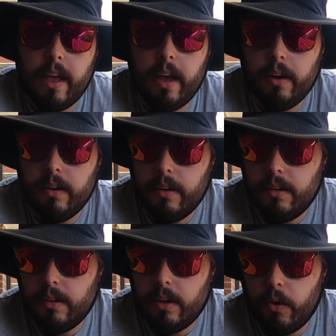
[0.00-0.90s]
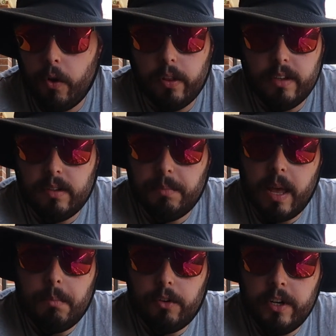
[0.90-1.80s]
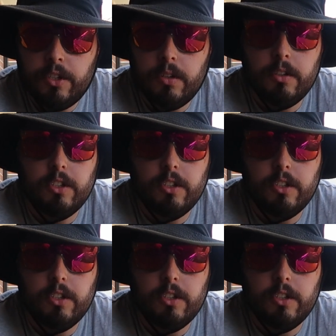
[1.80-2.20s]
The links will be in the description of this